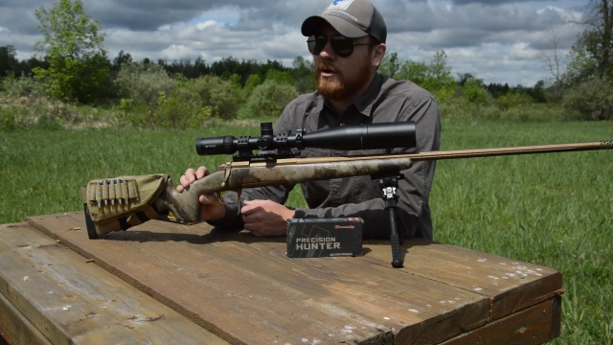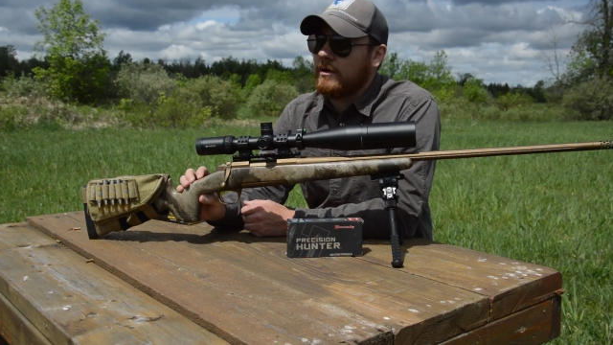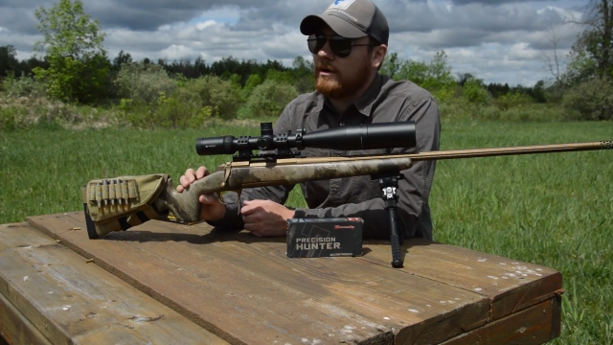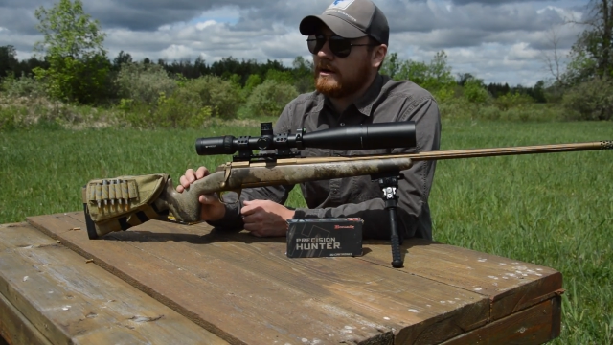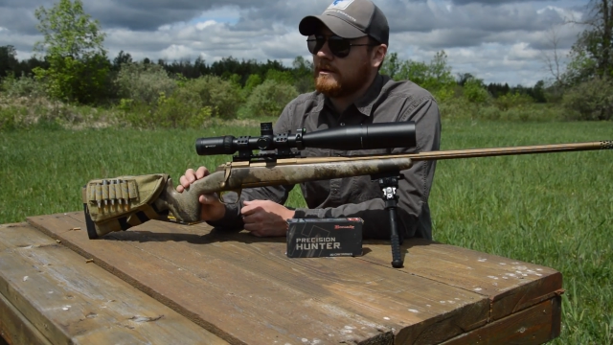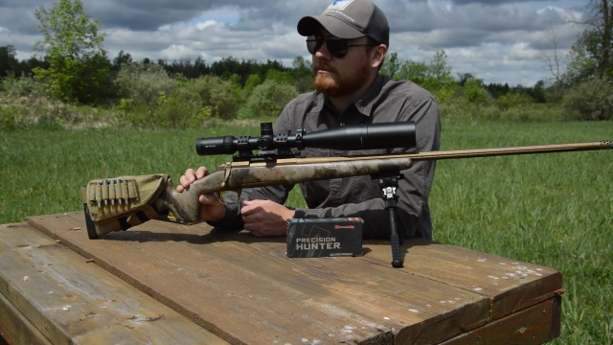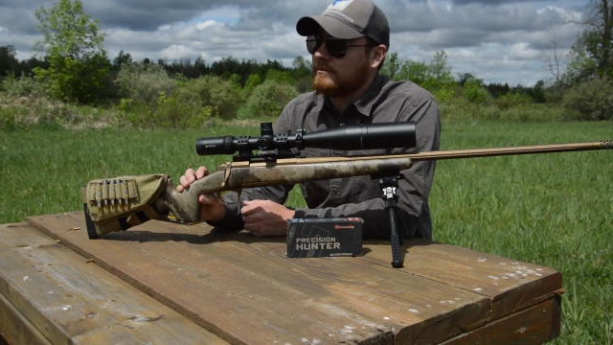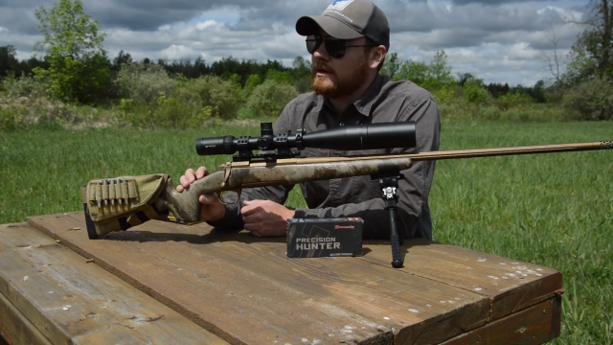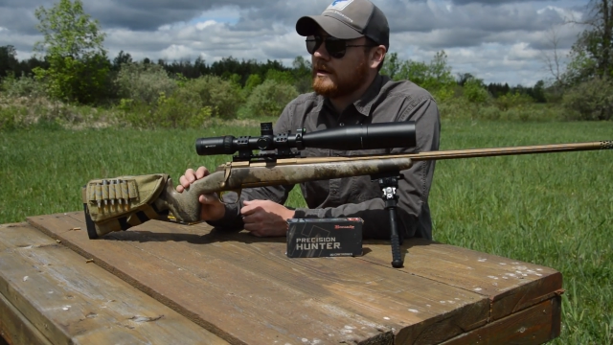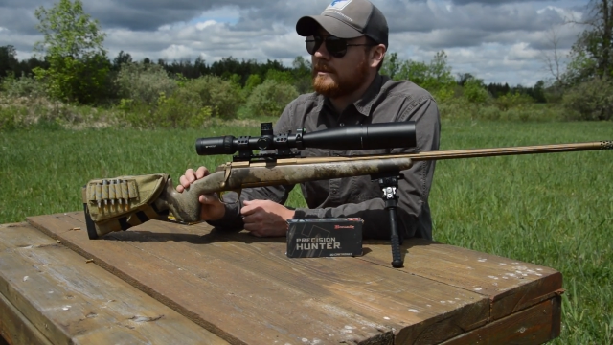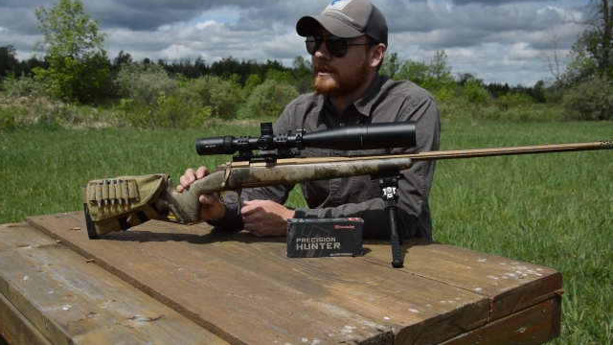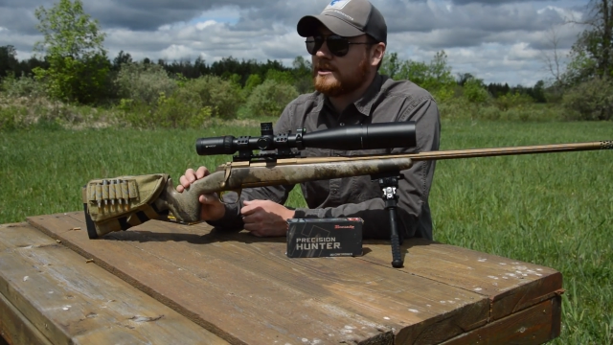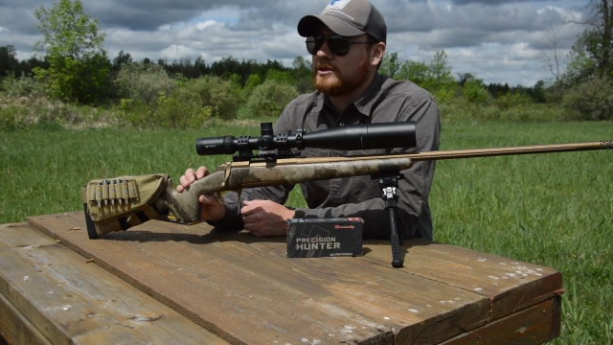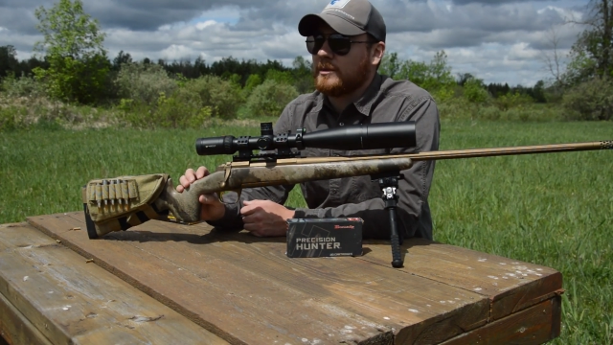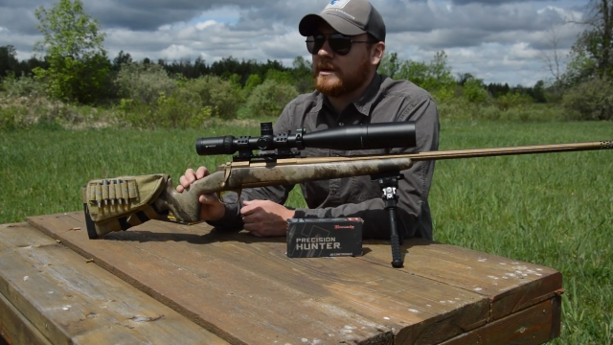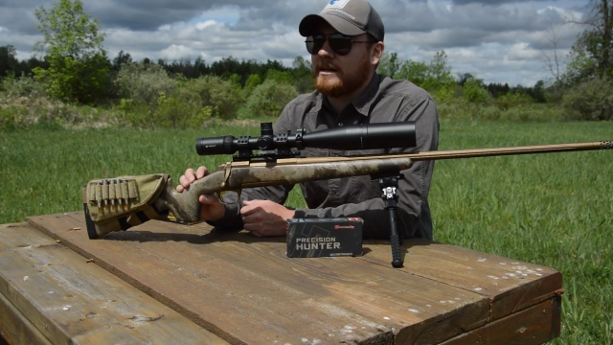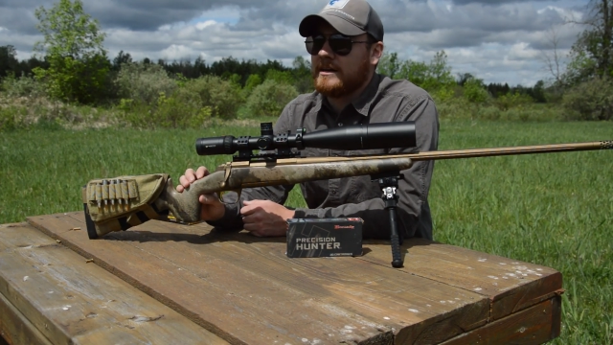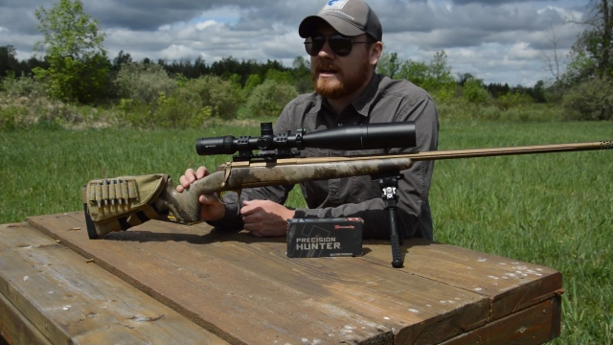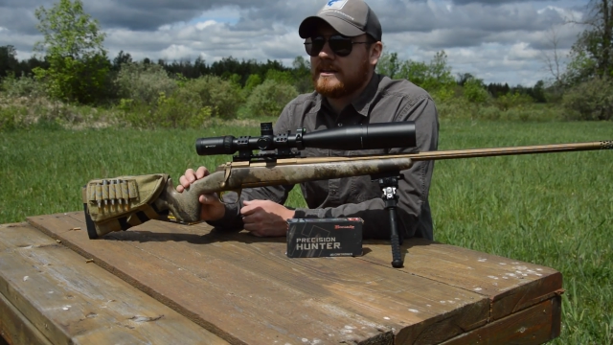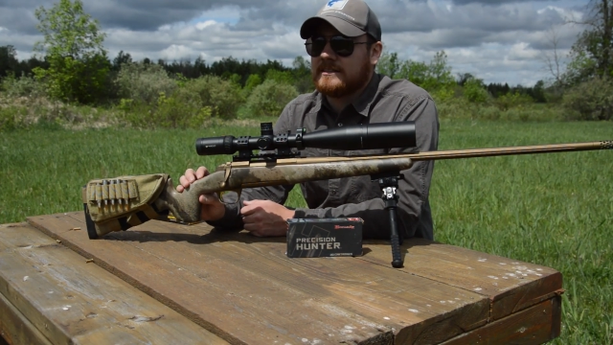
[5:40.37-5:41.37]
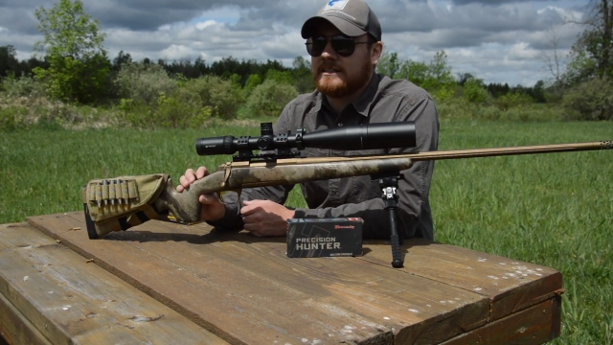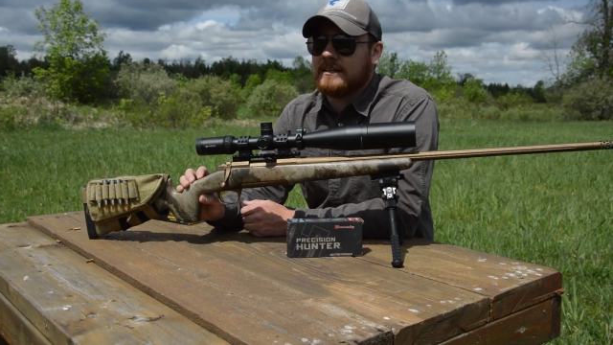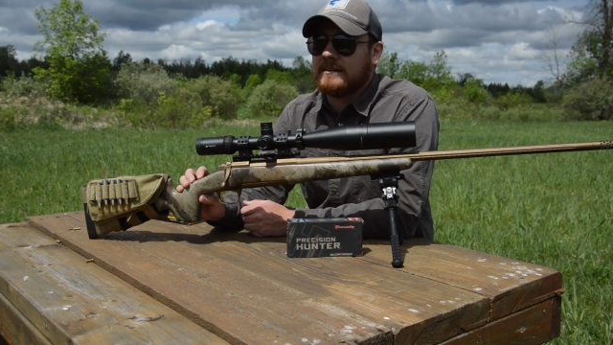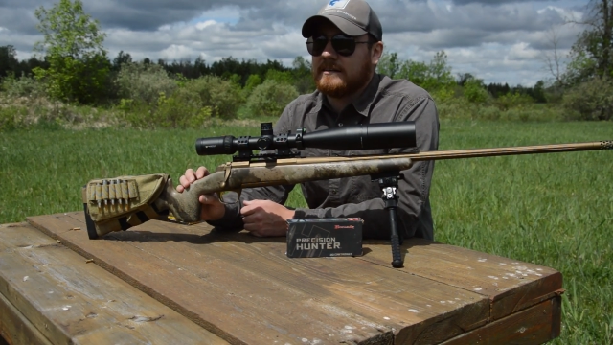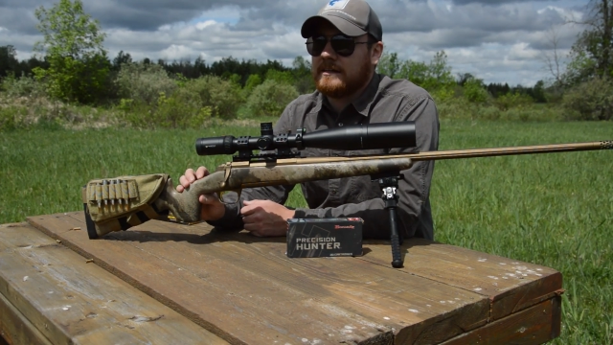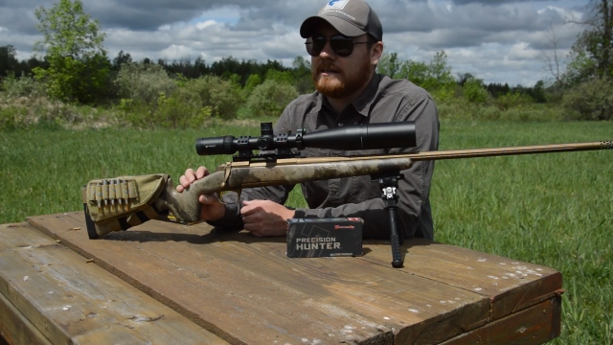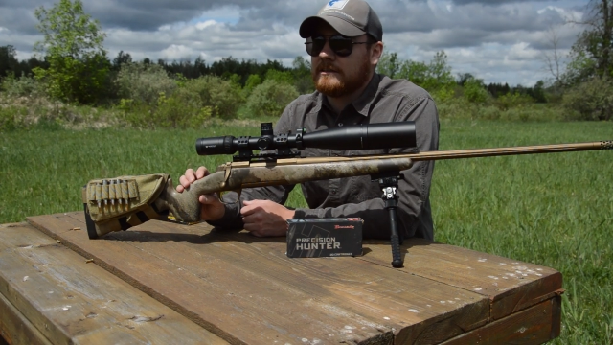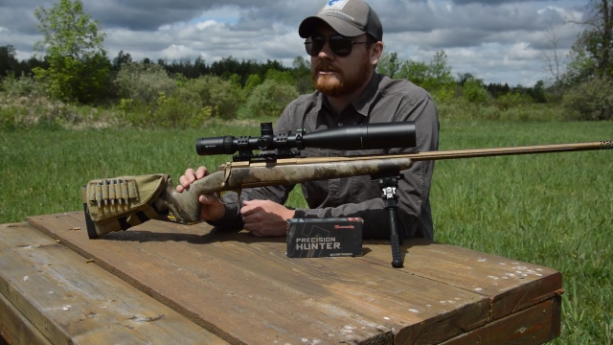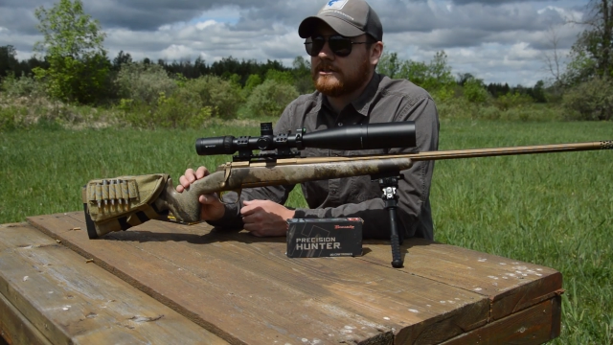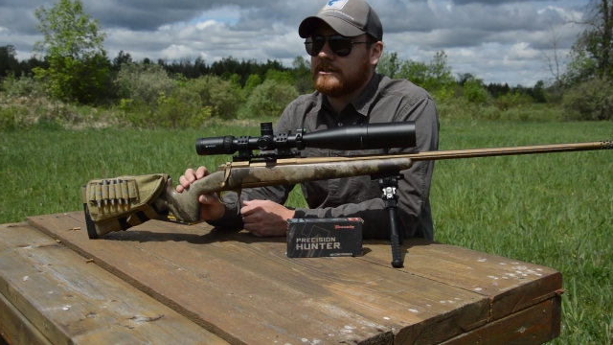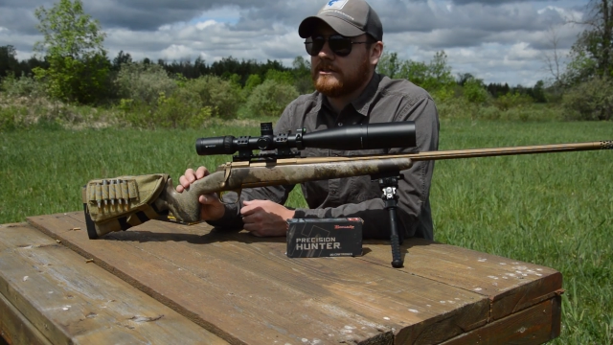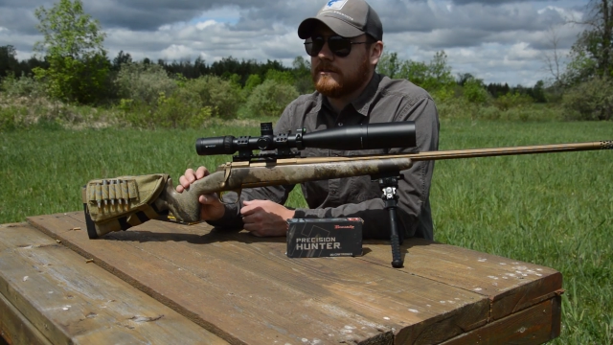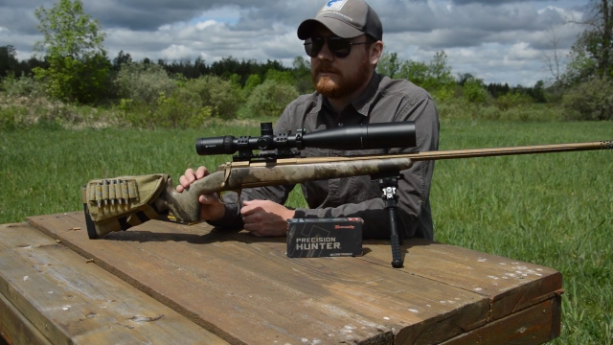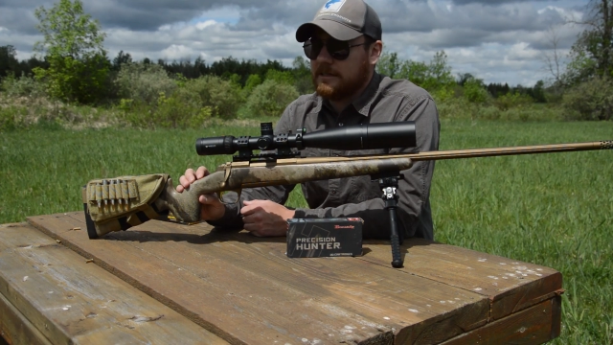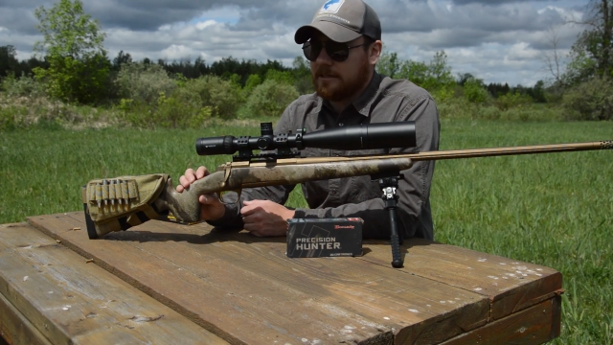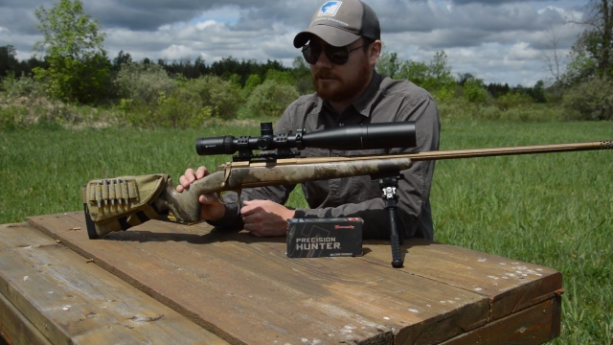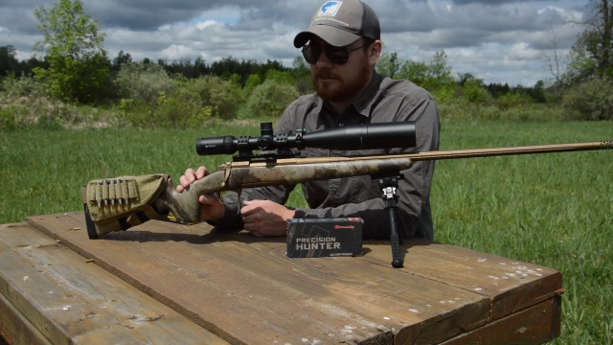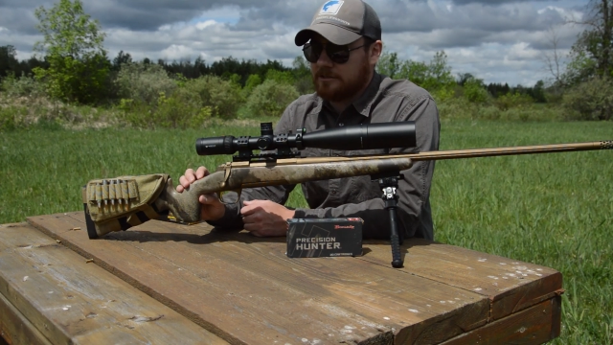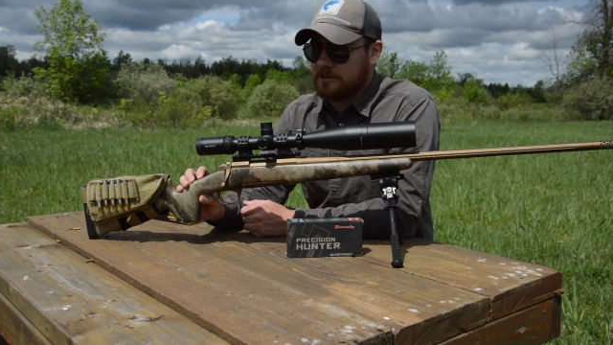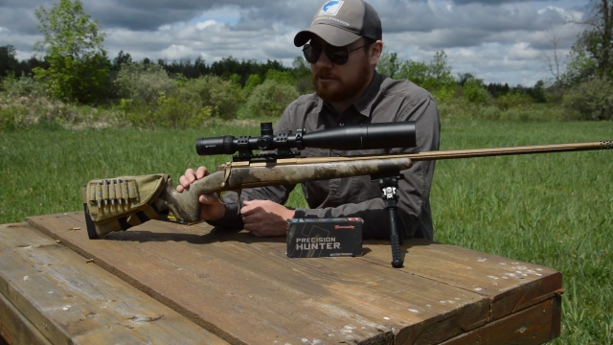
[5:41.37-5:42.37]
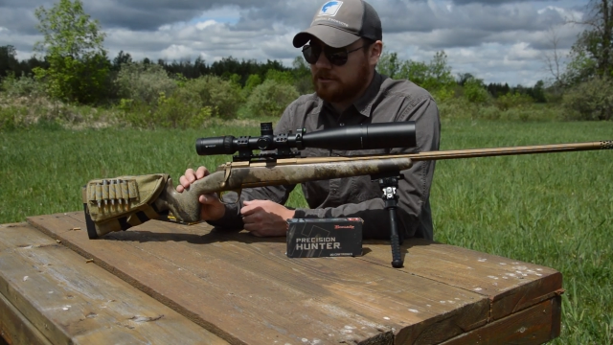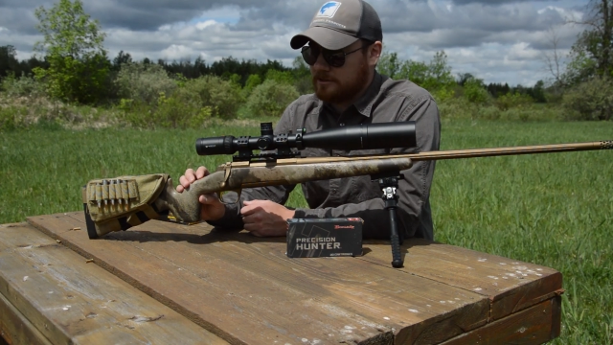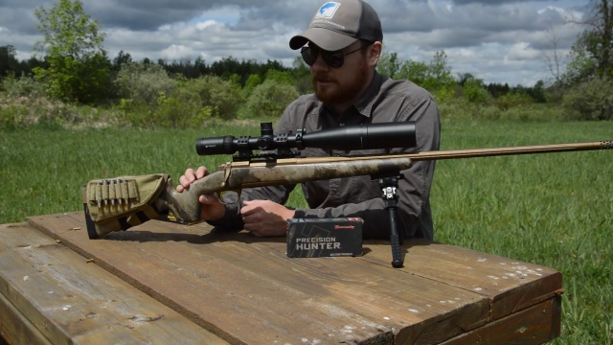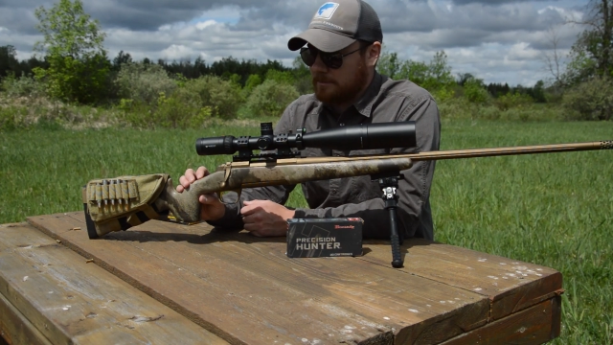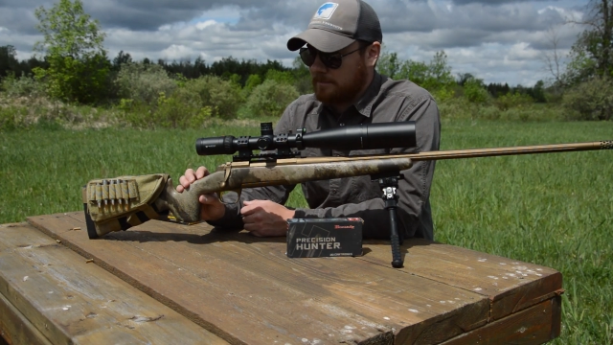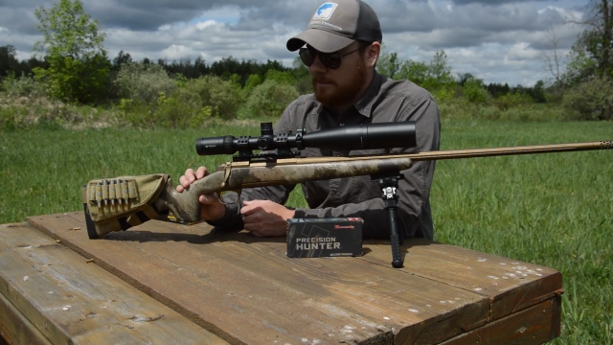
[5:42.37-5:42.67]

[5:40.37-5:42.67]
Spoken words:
or it might have been 2019 they introduced it,